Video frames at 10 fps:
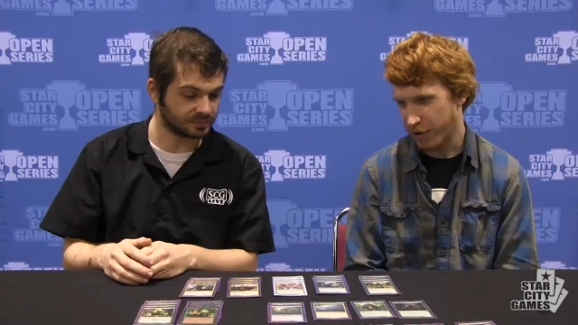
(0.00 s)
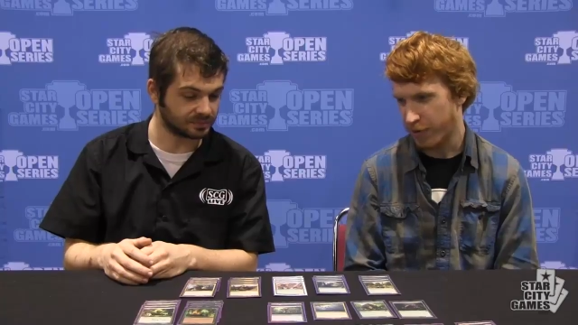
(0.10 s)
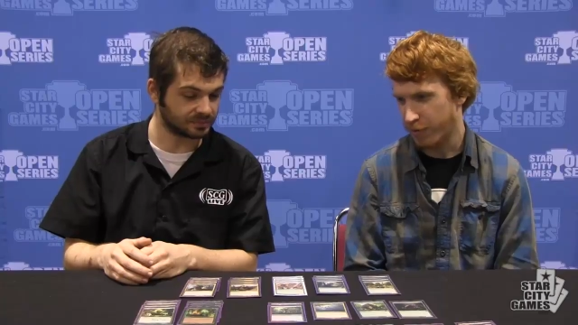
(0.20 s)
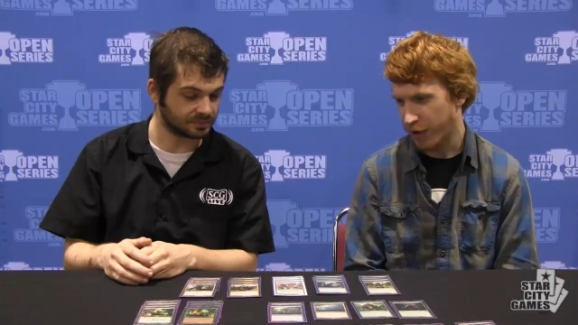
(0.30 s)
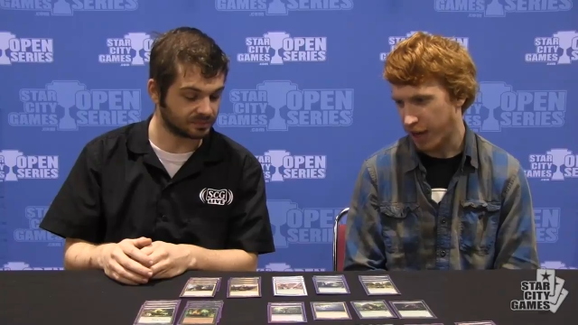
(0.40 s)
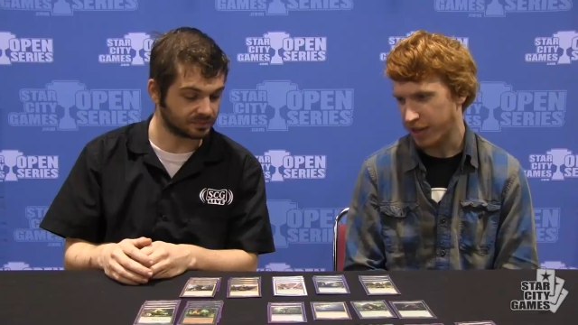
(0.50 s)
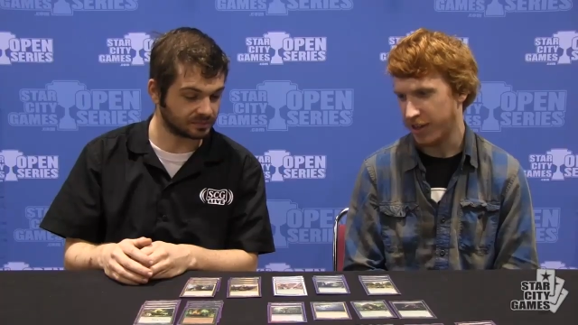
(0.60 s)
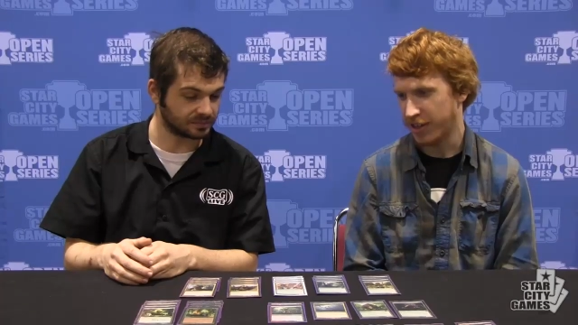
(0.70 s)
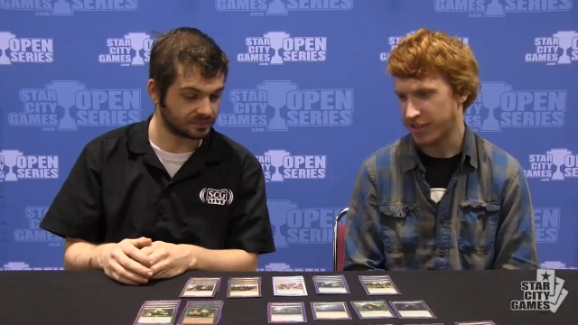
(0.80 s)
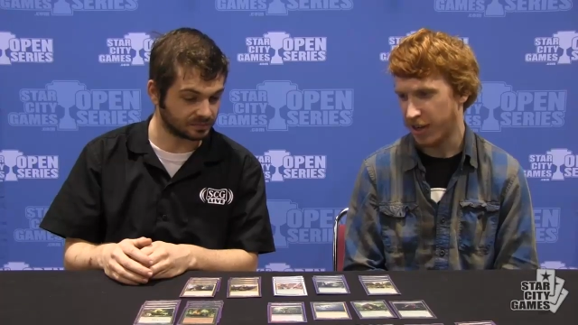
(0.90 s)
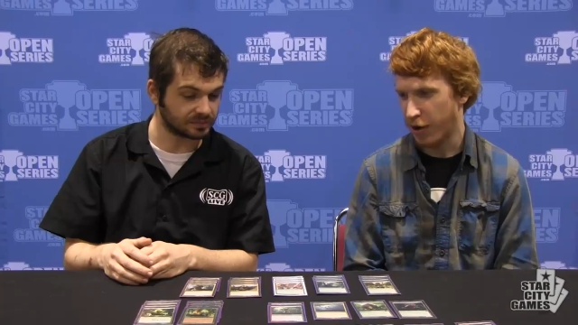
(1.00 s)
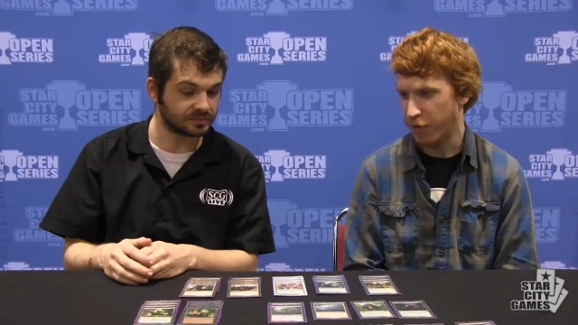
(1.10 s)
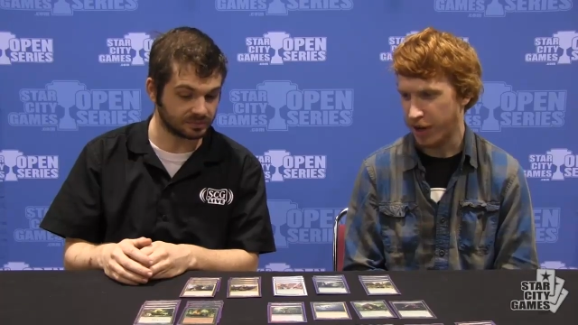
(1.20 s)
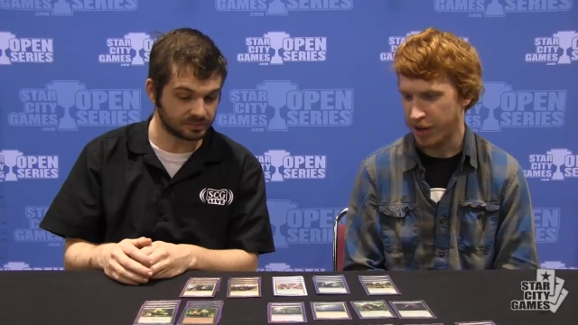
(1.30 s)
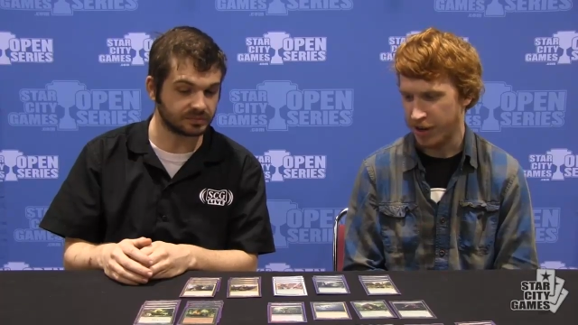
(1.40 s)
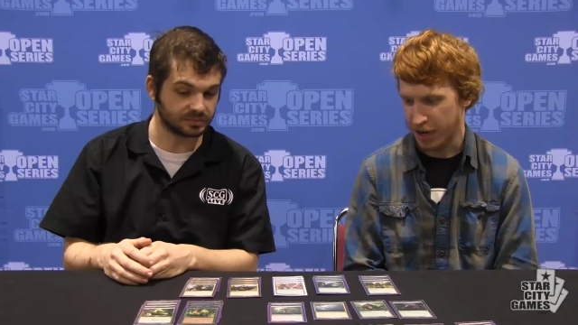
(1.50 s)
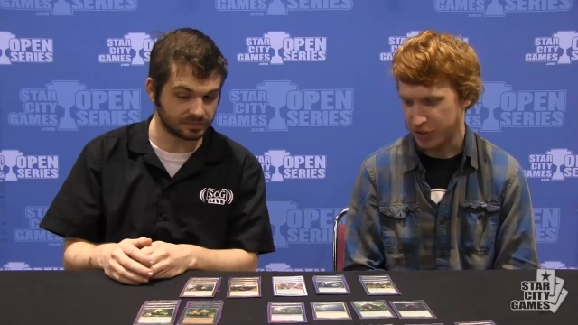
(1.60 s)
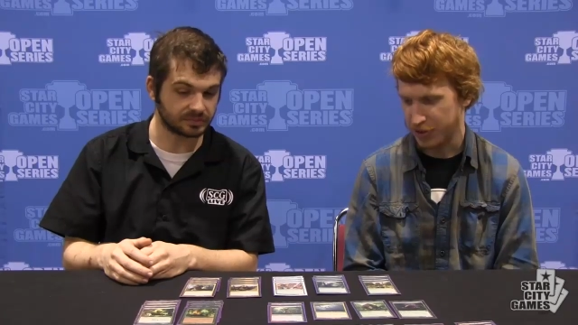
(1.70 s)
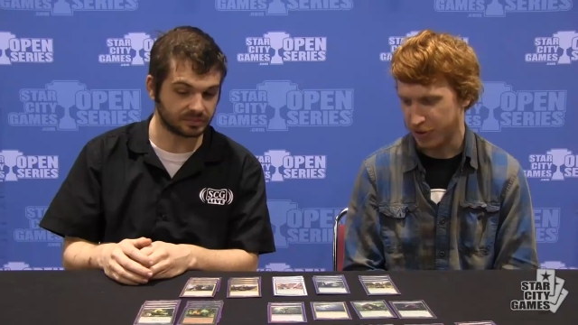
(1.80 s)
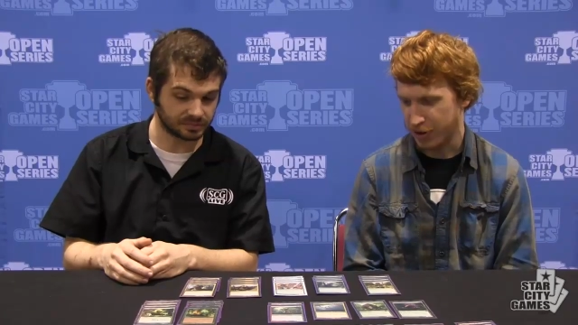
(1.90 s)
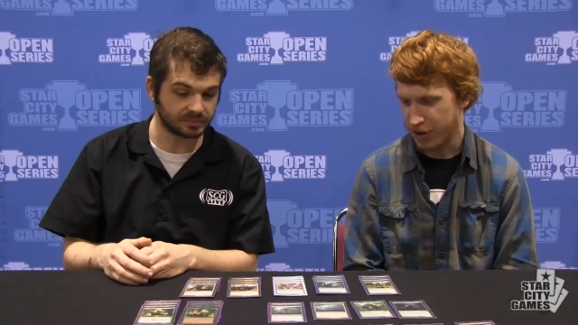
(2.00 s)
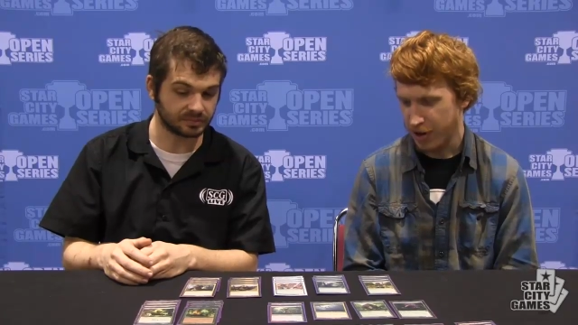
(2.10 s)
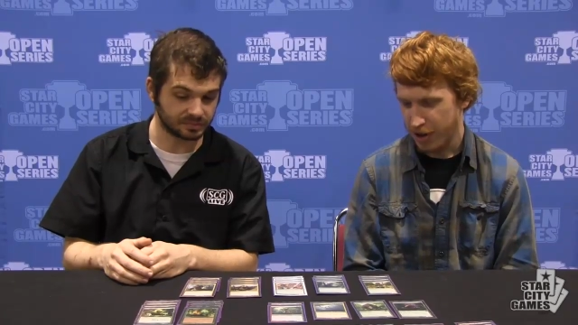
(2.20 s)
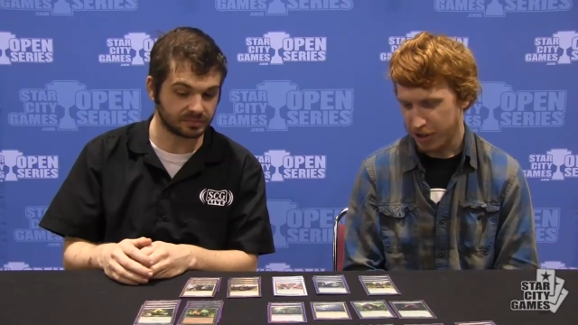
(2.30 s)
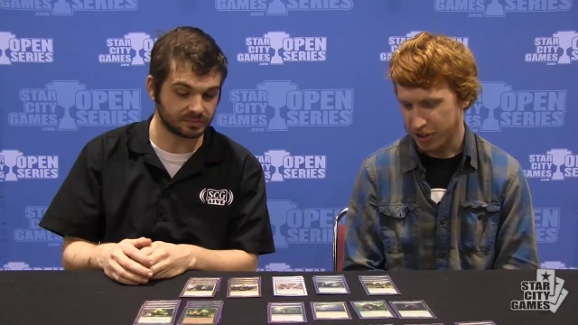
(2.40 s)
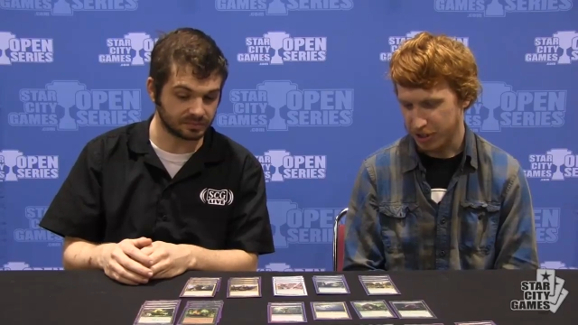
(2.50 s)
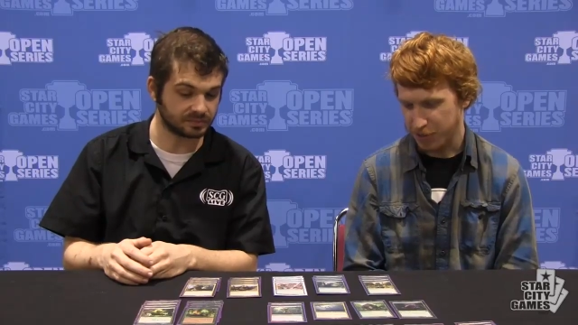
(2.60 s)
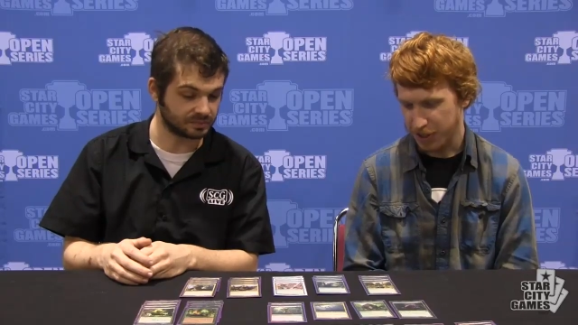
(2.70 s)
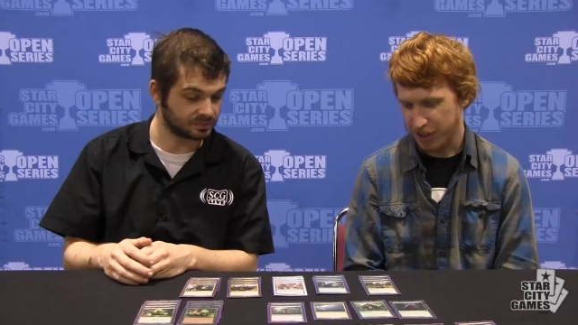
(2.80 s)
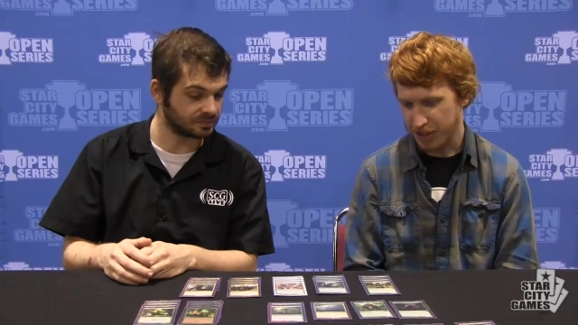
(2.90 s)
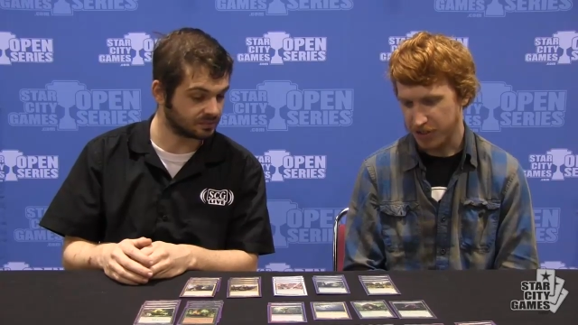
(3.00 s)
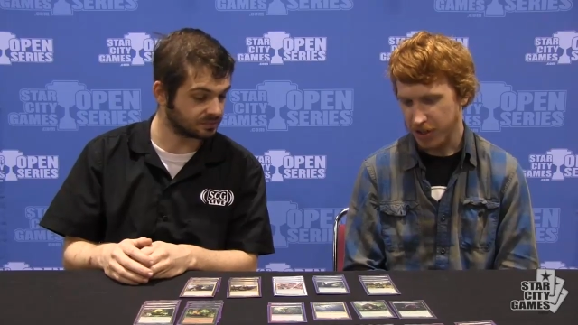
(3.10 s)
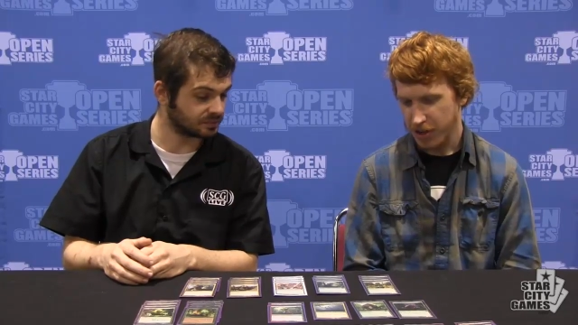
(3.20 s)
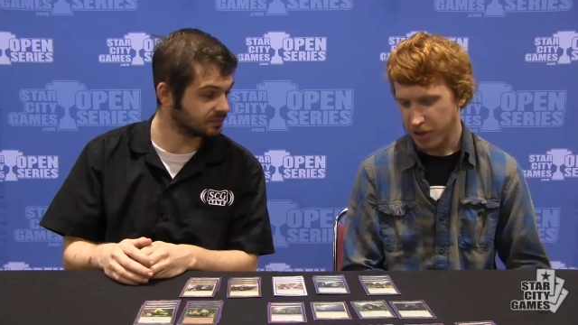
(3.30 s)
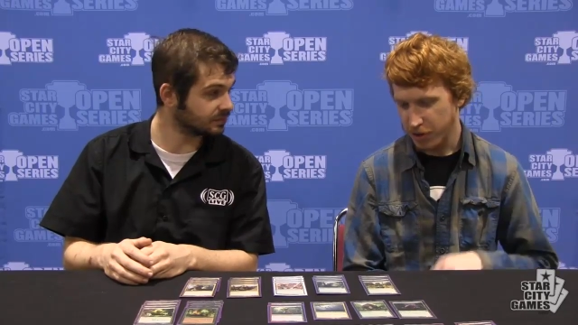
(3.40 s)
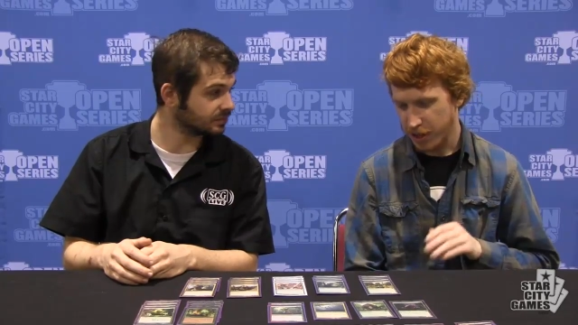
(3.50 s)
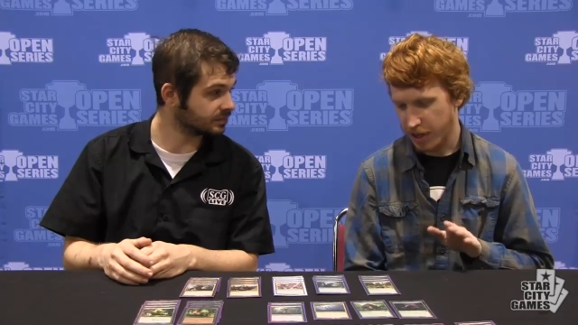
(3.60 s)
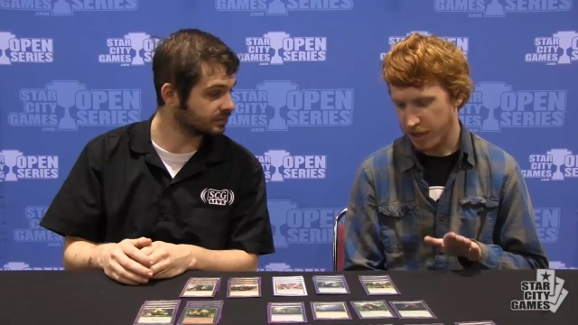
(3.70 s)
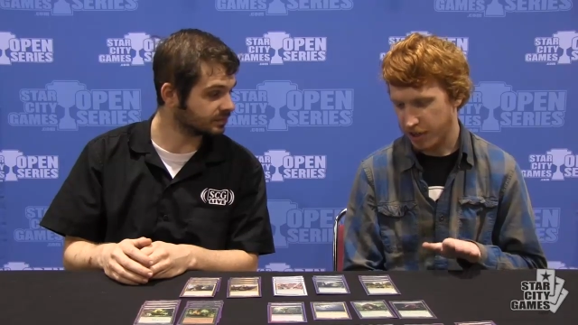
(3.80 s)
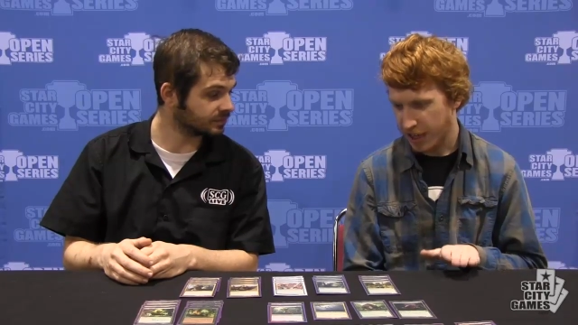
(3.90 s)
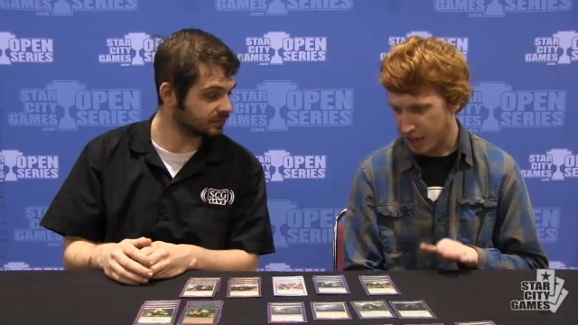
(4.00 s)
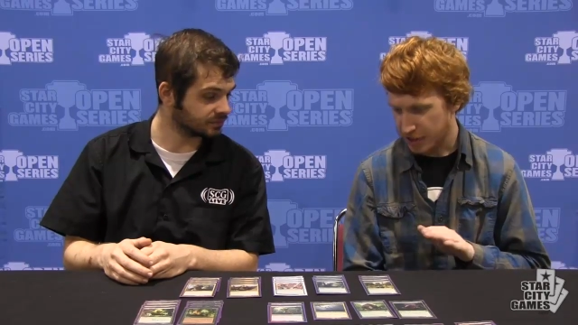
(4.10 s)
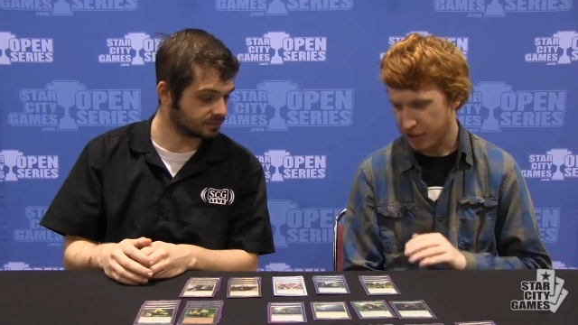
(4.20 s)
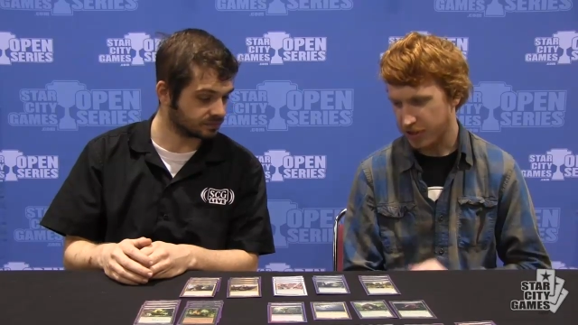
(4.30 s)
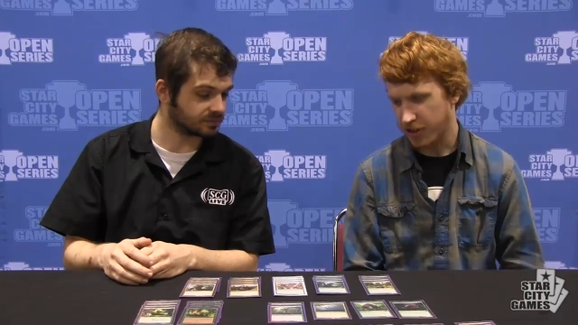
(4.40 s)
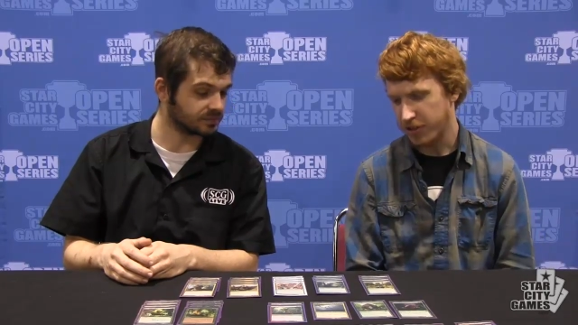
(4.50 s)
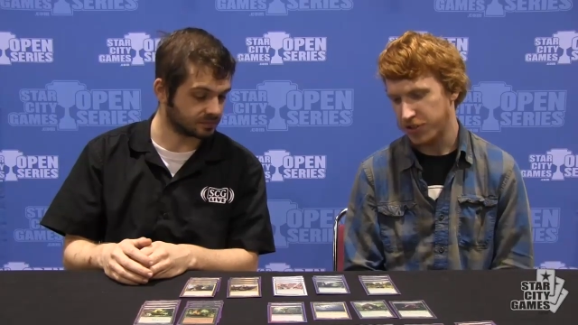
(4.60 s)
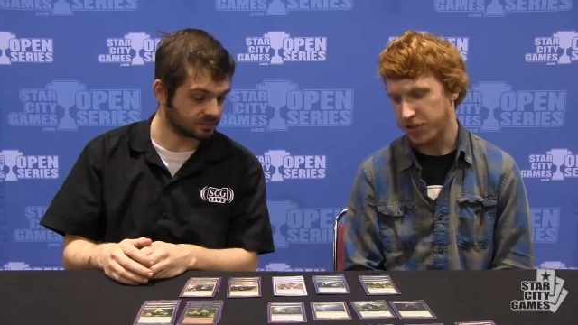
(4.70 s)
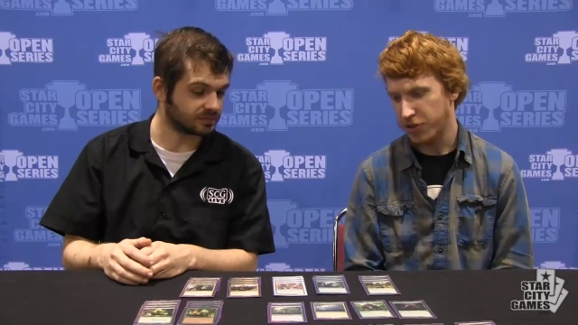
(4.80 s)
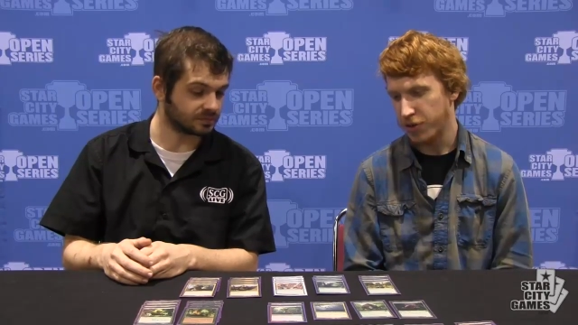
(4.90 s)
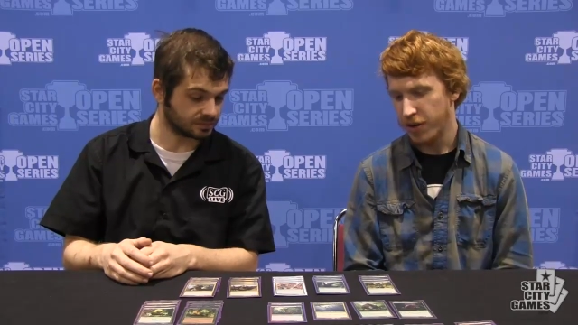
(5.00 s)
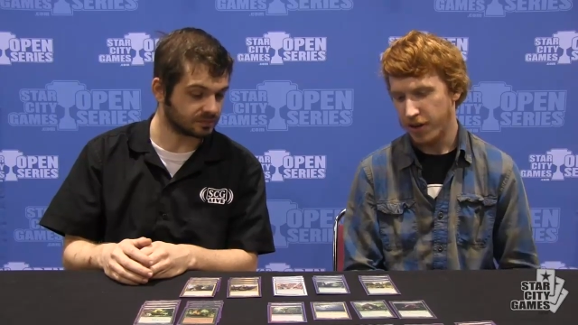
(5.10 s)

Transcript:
Speaker 1: from Valakut itself and Natural Order, just because you can cast it on turn two.